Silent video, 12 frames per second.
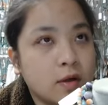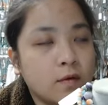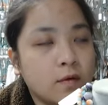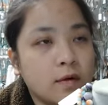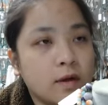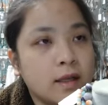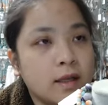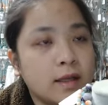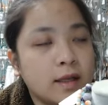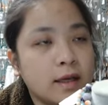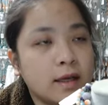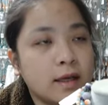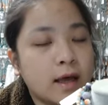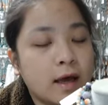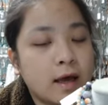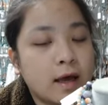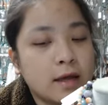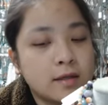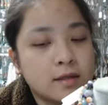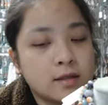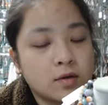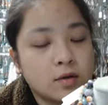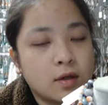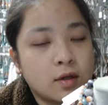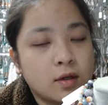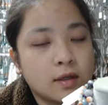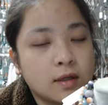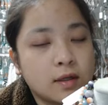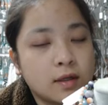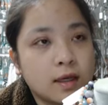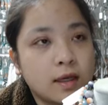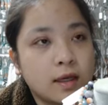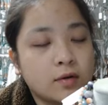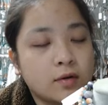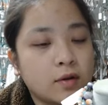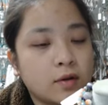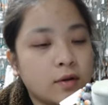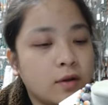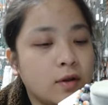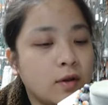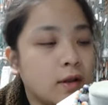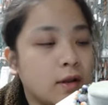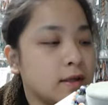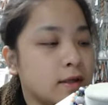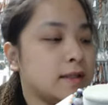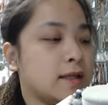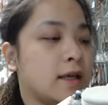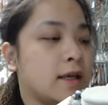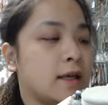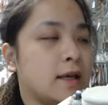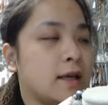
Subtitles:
really high quality or good quality